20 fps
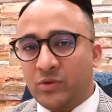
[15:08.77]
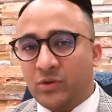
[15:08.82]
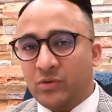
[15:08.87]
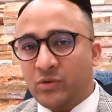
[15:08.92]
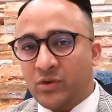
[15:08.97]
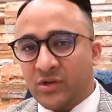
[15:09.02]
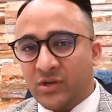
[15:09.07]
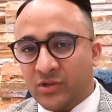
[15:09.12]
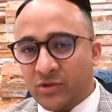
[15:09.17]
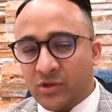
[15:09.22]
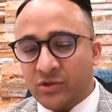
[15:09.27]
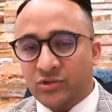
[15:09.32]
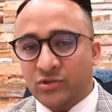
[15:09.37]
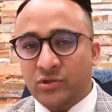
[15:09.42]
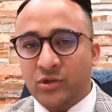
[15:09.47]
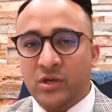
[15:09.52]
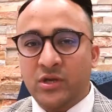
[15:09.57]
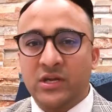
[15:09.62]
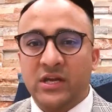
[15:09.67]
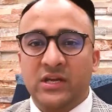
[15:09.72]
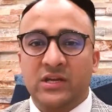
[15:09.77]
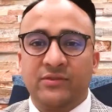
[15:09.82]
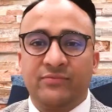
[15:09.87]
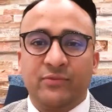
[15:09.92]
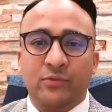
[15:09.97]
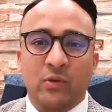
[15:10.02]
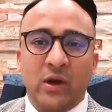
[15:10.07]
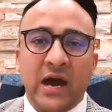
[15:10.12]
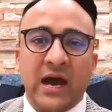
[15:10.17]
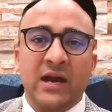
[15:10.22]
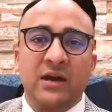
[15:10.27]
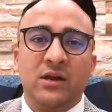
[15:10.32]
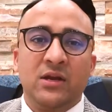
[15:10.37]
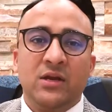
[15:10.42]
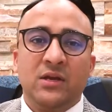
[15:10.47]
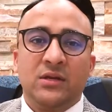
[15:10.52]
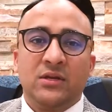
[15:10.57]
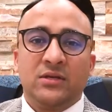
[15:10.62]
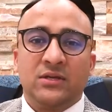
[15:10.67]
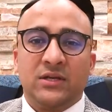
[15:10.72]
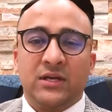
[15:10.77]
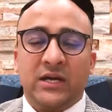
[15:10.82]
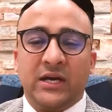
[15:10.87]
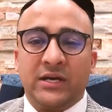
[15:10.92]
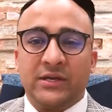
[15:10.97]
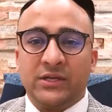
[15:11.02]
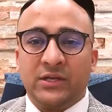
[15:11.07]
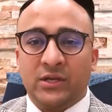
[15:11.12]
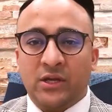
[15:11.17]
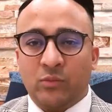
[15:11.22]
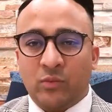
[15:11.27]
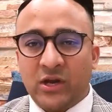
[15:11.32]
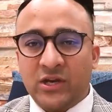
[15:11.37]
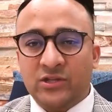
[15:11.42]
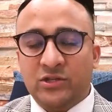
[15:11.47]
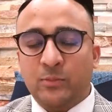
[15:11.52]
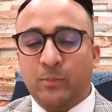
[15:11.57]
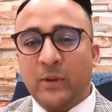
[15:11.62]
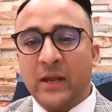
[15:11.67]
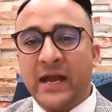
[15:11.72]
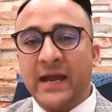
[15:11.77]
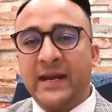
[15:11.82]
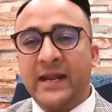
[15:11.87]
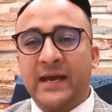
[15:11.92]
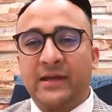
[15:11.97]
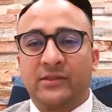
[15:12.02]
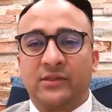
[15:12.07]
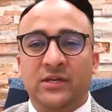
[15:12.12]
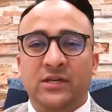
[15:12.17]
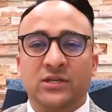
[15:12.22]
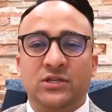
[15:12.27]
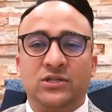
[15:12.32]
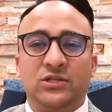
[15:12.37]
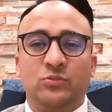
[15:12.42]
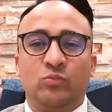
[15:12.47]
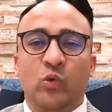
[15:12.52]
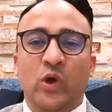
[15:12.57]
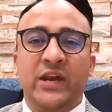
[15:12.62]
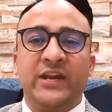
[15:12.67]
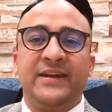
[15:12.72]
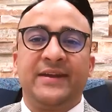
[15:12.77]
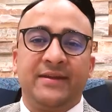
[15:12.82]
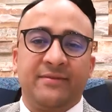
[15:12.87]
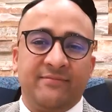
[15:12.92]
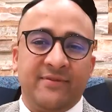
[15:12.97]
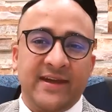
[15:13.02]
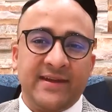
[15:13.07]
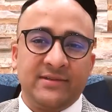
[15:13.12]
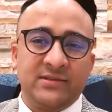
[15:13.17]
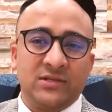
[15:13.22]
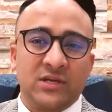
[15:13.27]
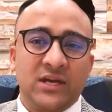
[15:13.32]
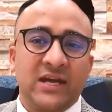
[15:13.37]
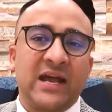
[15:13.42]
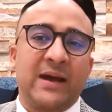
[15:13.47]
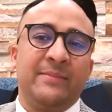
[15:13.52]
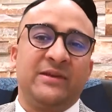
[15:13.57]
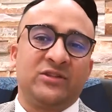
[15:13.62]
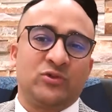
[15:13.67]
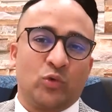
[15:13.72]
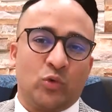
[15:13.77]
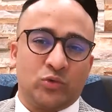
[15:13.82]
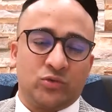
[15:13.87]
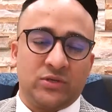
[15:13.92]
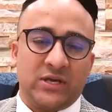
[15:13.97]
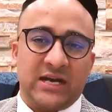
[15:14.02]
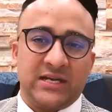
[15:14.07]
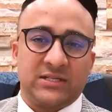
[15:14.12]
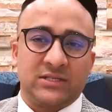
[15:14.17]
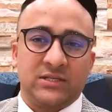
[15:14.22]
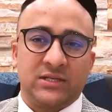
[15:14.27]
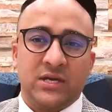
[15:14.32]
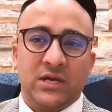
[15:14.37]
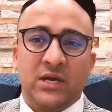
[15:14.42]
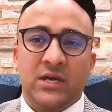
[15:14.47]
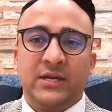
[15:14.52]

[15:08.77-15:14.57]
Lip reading: concerned, and if you are, wanted to plan out things well in advance, come and talk to us.